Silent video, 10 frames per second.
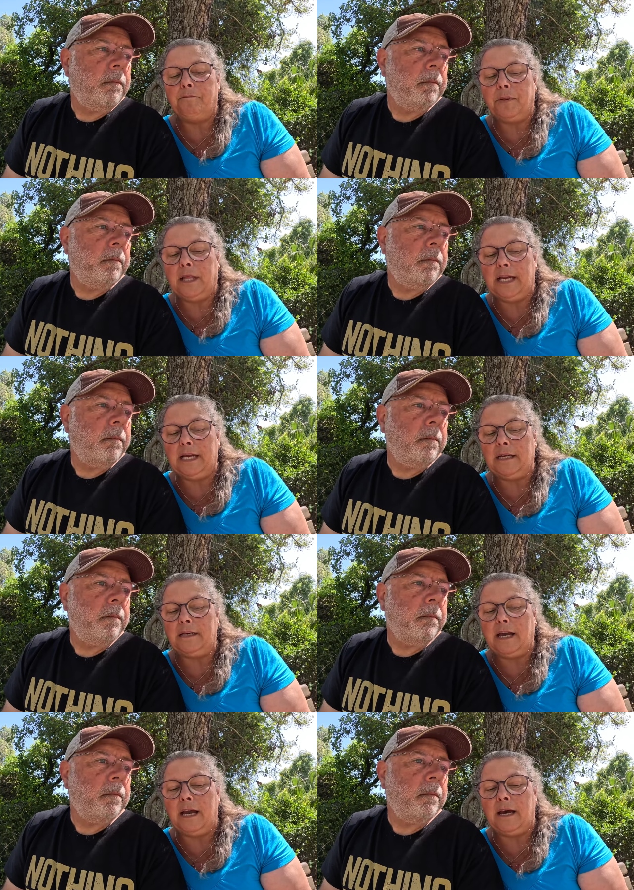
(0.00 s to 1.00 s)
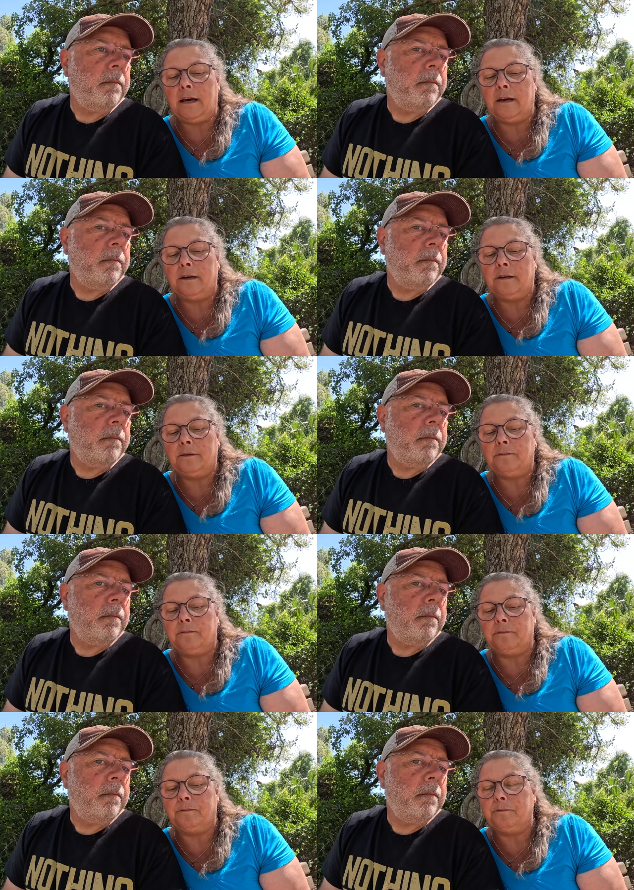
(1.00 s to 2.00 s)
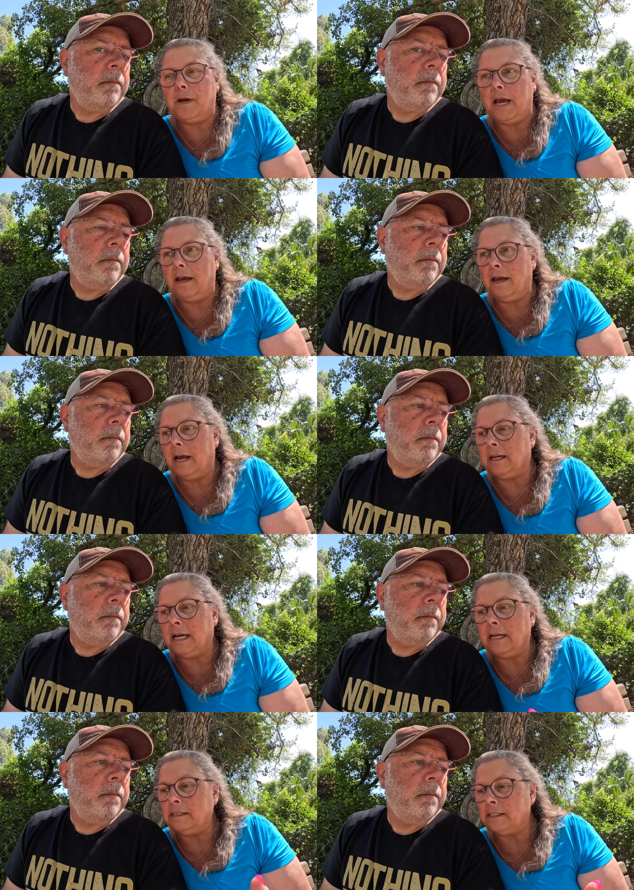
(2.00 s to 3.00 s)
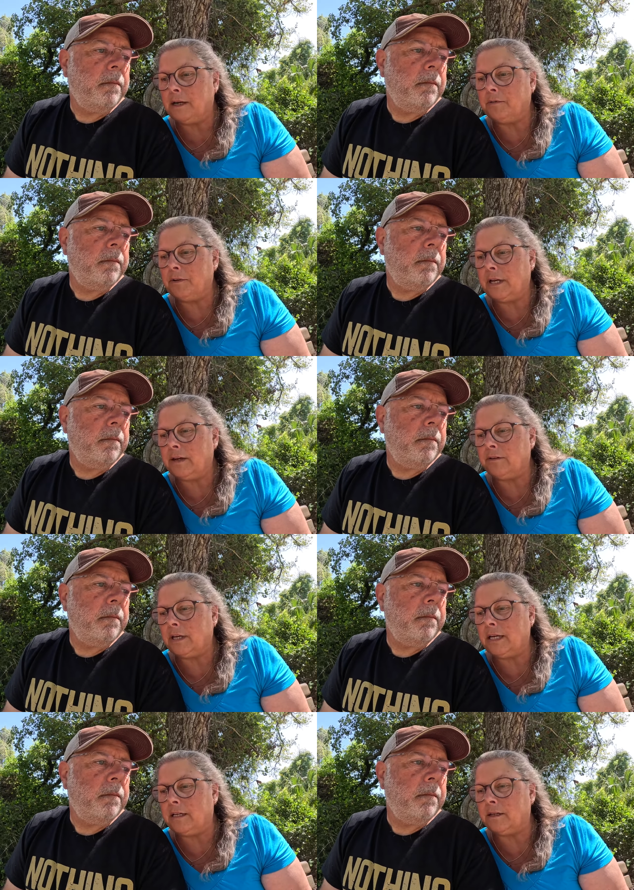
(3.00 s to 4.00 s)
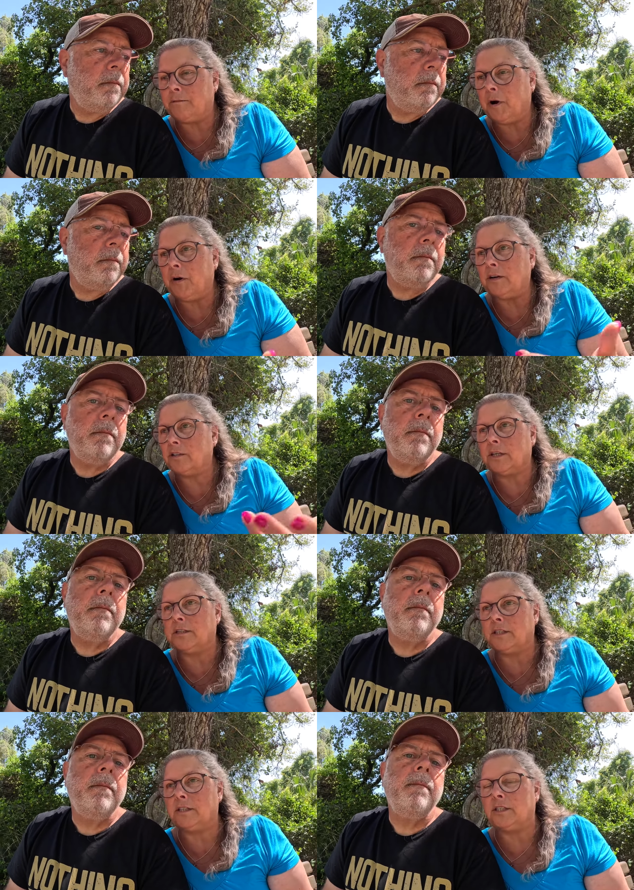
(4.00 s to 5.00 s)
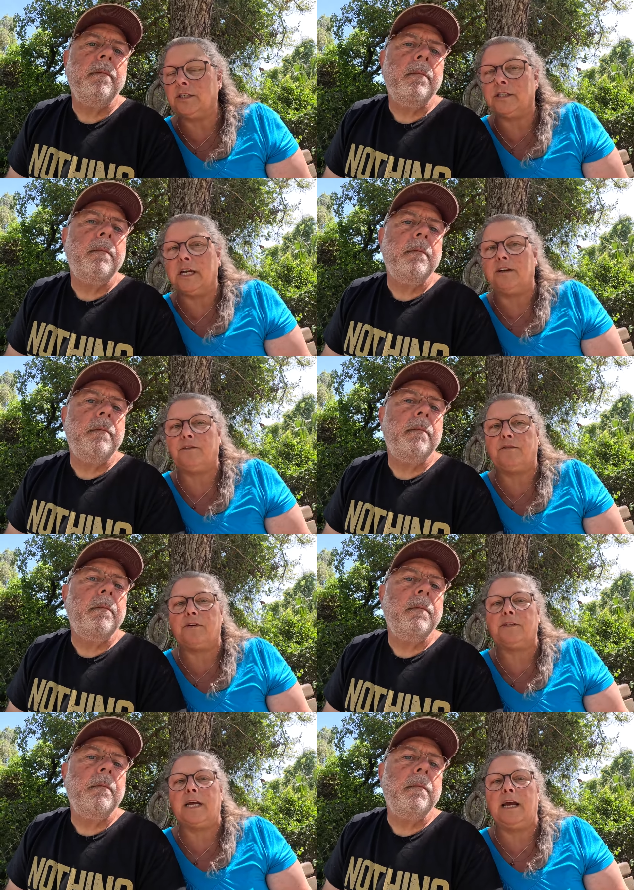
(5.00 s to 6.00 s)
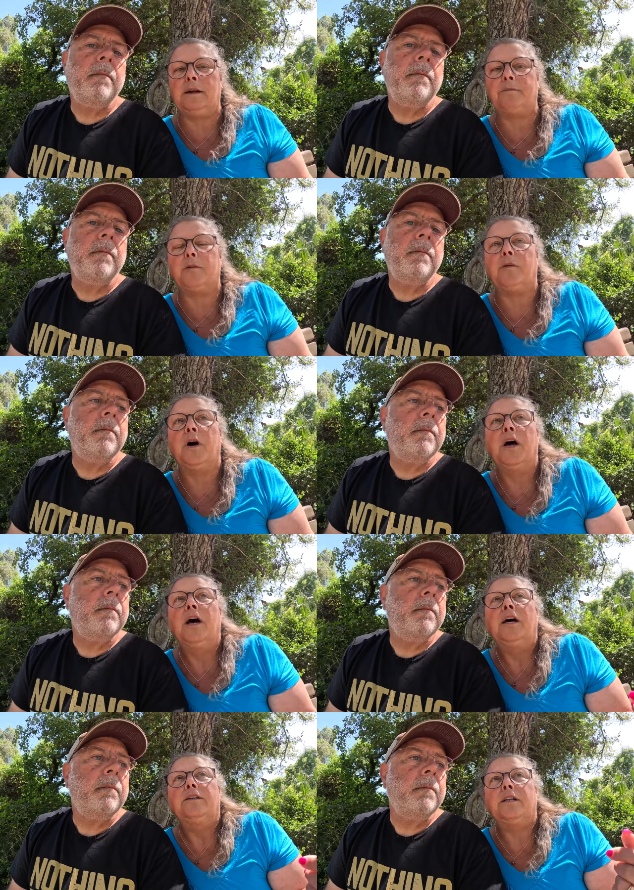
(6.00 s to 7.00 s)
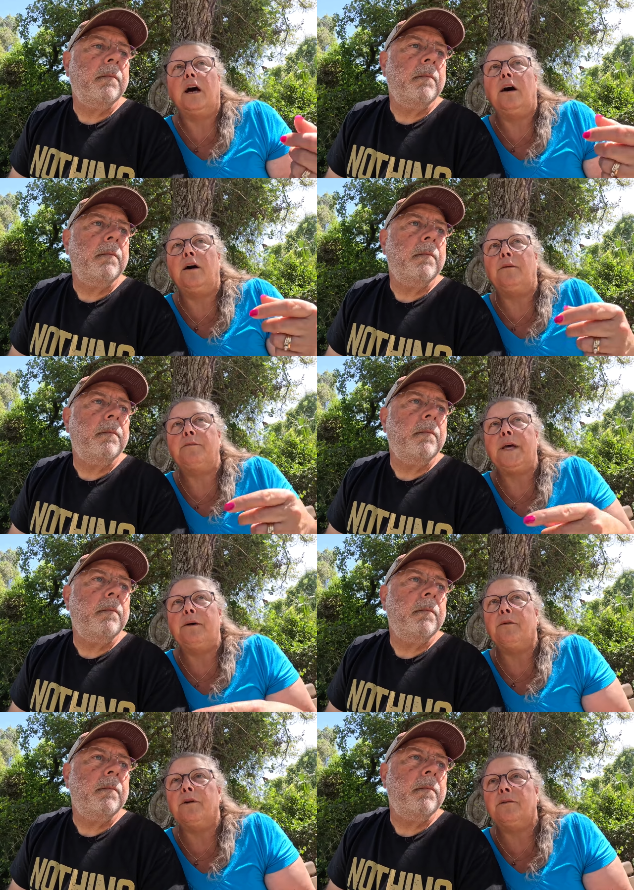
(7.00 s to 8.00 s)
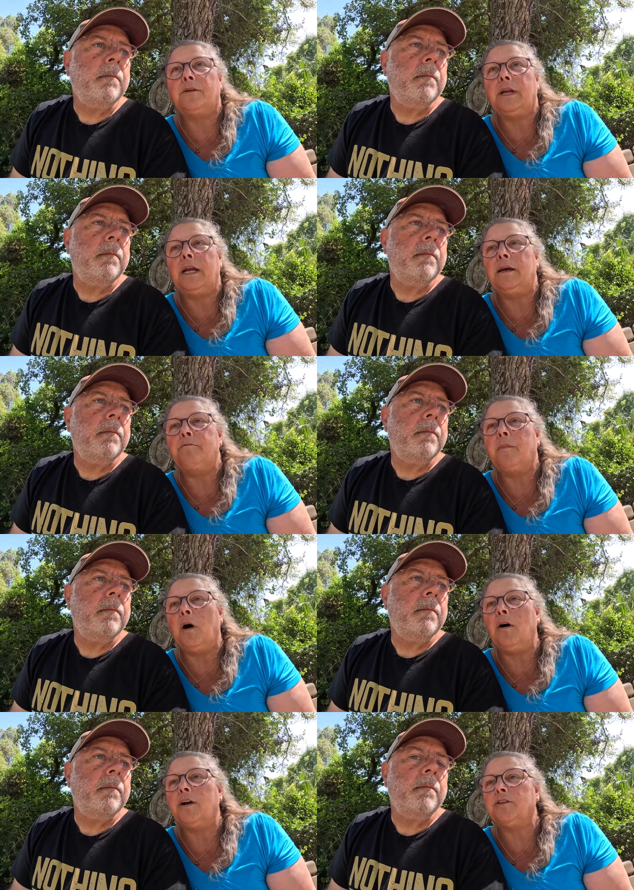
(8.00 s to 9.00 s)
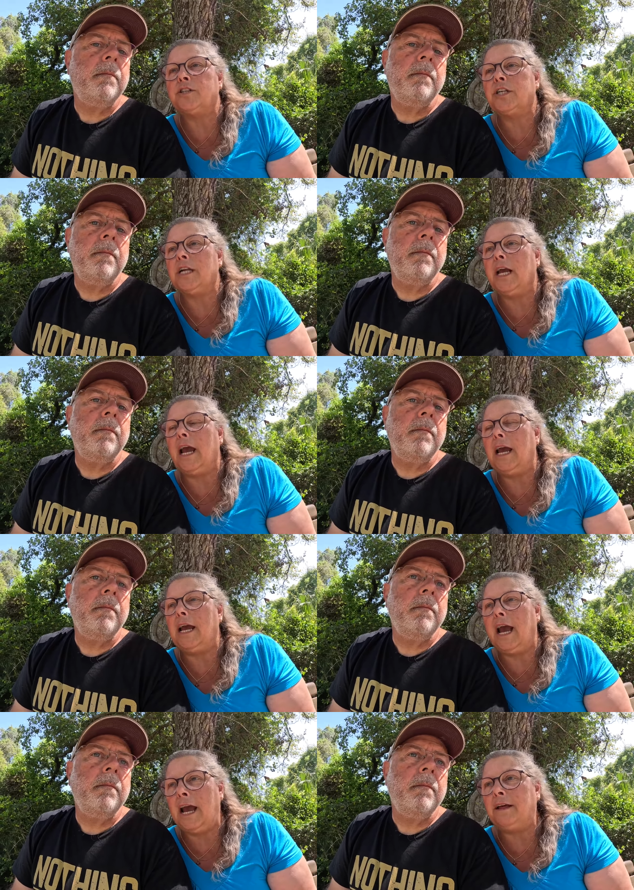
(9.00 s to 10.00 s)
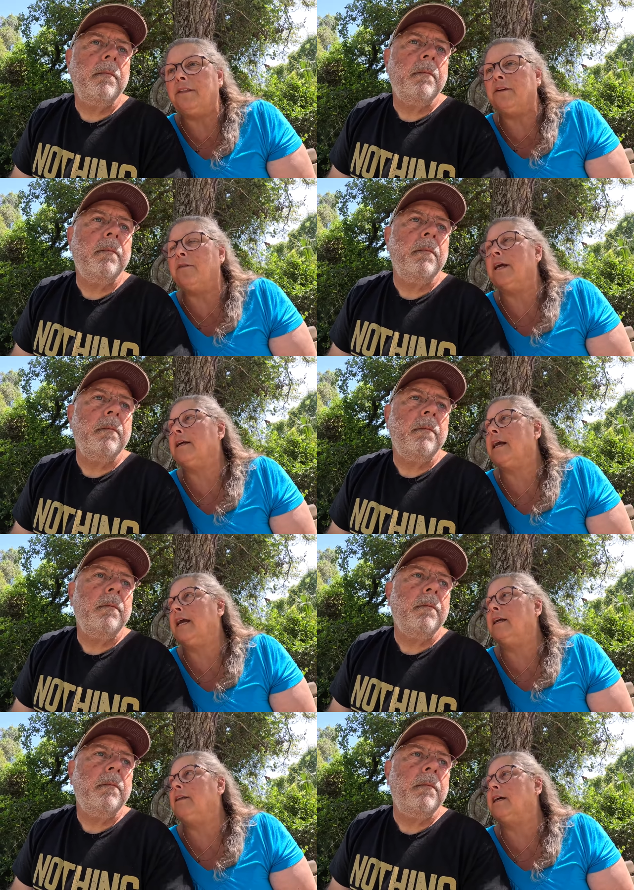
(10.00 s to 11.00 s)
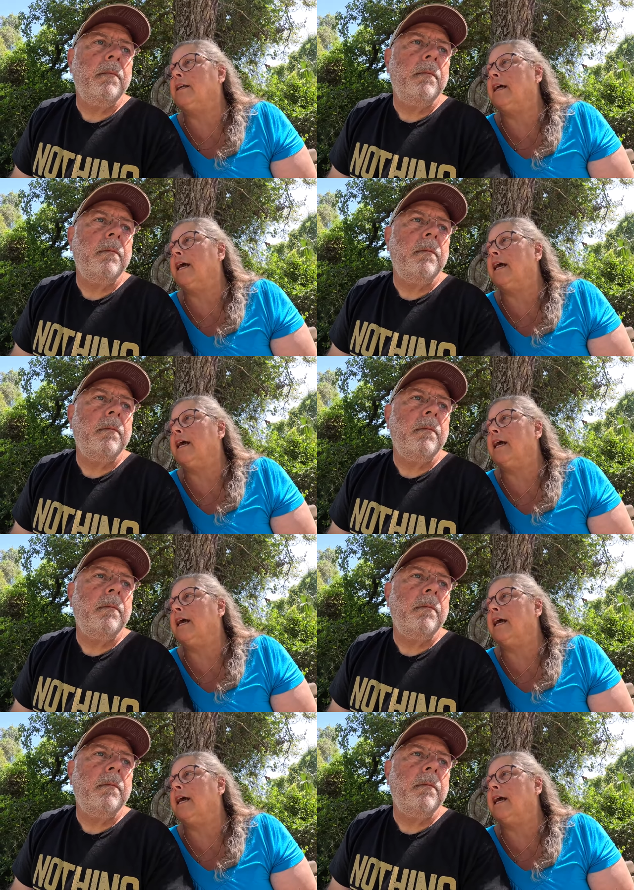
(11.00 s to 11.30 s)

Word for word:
Speaker 1: planned, uh, I guess they were there the end of March because it's just now the 1st of April. Um, they were in March at the Grand Canyon